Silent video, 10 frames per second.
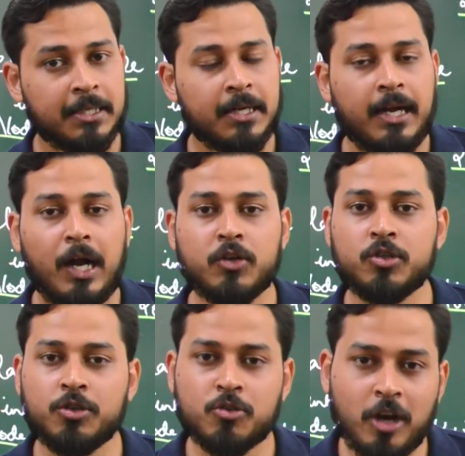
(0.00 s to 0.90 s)
And to
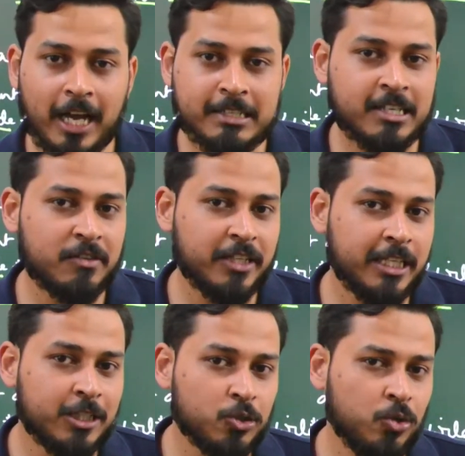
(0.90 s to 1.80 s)
neutralize it, we need
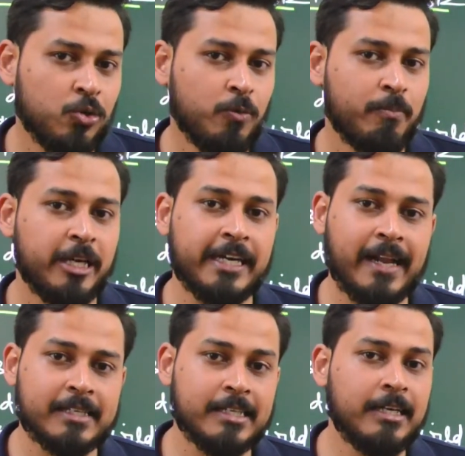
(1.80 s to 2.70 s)
to make it as
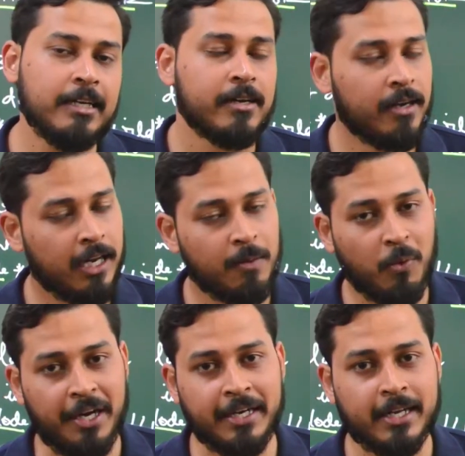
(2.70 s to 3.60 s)
a null
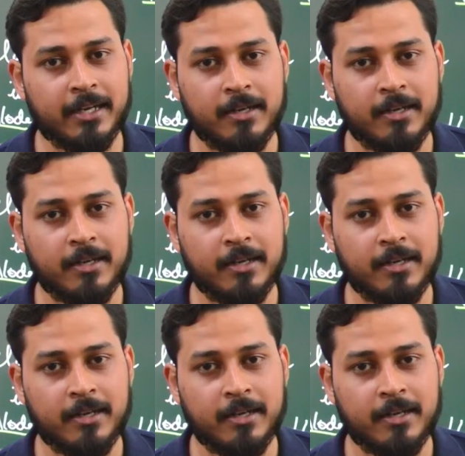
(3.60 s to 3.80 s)
pointer.